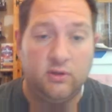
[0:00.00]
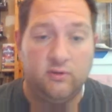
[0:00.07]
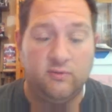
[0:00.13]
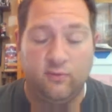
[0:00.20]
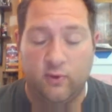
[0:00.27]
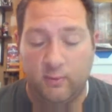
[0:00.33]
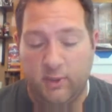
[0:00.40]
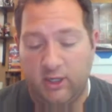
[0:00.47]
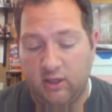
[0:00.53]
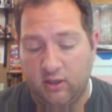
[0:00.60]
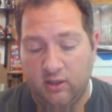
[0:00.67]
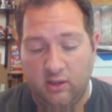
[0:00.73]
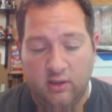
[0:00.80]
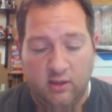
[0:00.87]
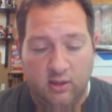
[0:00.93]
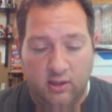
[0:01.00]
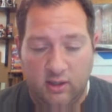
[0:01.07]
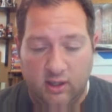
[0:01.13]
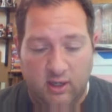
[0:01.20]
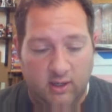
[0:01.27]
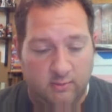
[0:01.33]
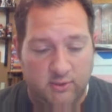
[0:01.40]
for me.
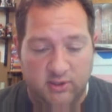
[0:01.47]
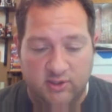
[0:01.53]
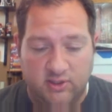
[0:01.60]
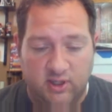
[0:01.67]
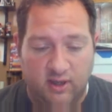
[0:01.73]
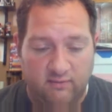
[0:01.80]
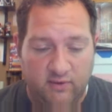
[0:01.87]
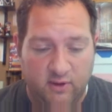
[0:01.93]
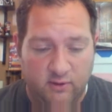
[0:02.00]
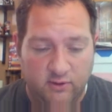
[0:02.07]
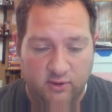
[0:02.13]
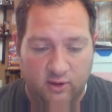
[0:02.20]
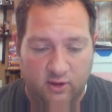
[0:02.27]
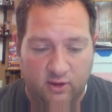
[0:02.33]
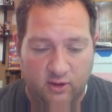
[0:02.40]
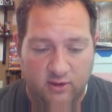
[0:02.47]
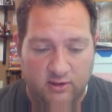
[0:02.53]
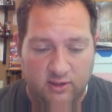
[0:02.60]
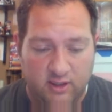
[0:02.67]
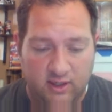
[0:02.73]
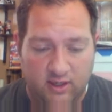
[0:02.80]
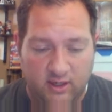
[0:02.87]
Just love those
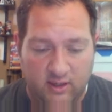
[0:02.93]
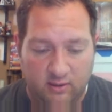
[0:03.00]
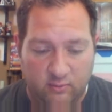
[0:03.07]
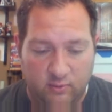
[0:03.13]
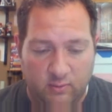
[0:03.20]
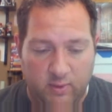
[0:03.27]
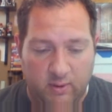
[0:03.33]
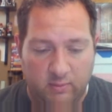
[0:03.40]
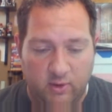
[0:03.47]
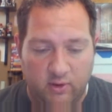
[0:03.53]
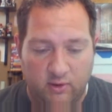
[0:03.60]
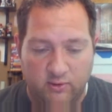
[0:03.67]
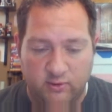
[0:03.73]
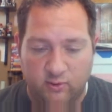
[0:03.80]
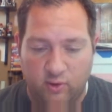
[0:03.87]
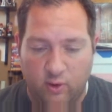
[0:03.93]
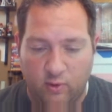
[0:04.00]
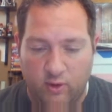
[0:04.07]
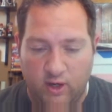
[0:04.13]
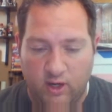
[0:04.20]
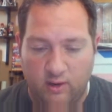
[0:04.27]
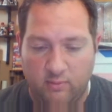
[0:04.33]
cards. Remember those
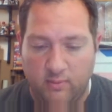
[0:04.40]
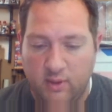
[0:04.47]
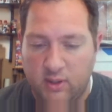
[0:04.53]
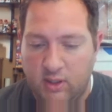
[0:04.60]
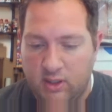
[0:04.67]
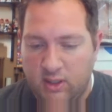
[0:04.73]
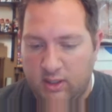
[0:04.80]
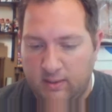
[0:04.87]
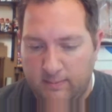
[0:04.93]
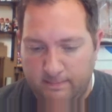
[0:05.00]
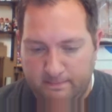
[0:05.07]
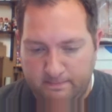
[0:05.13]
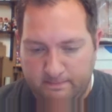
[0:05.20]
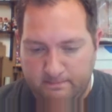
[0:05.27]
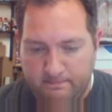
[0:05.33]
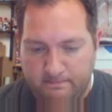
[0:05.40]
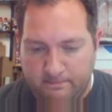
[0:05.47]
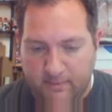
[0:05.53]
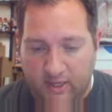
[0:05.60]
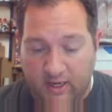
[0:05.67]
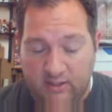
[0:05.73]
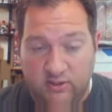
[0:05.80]
growing up.
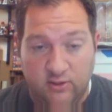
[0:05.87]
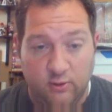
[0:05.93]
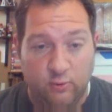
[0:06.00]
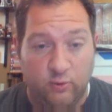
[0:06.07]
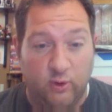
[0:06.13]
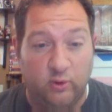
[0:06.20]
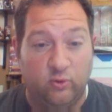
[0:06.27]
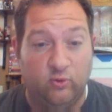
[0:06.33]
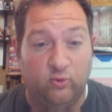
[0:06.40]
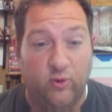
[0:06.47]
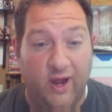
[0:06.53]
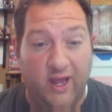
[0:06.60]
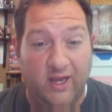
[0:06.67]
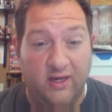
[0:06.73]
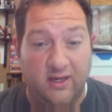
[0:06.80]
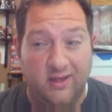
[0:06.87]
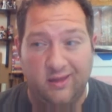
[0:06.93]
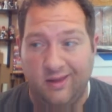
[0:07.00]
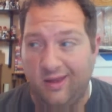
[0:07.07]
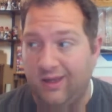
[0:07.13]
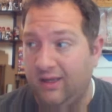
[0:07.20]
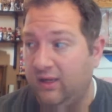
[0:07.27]
I do regret
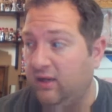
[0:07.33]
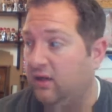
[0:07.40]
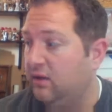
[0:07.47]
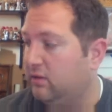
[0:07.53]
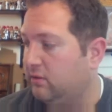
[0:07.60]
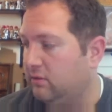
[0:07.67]
the